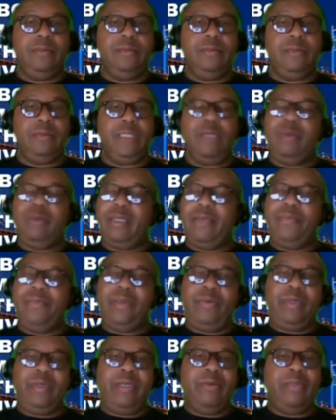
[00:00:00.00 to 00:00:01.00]
I would not be
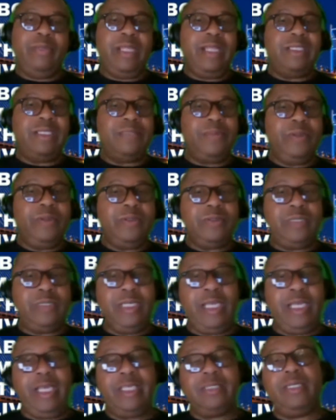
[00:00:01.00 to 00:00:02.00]
here without a spiritual
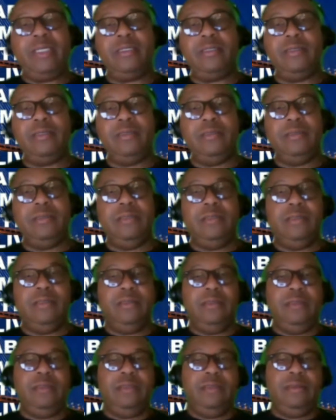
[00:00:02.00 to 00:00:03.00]
aspect.
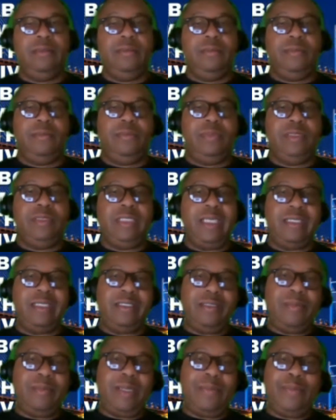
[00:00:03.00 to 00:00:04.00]

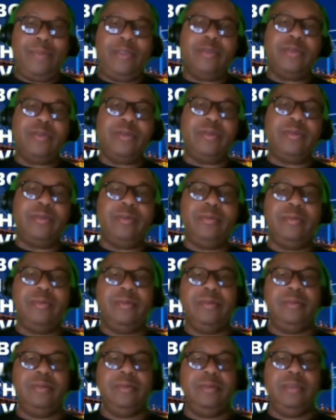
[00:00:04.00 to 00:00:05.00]
Protecting my mental,
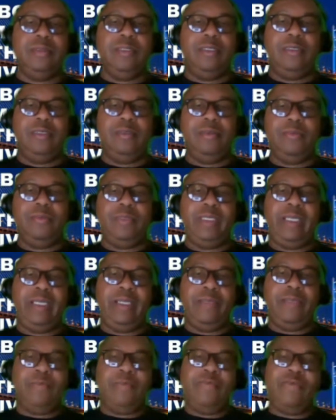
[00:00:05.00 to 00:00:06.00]

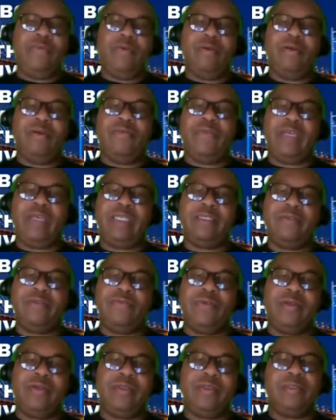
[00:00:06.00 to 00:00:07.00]
playing up, going vice
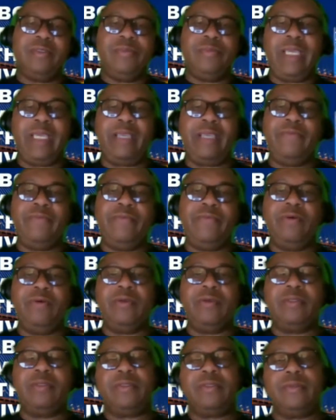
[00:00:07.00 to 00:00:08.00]
versa, back and
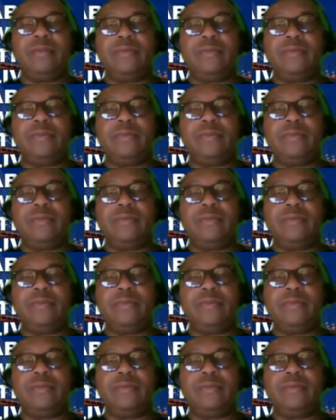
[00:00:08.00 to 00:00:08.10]
forth.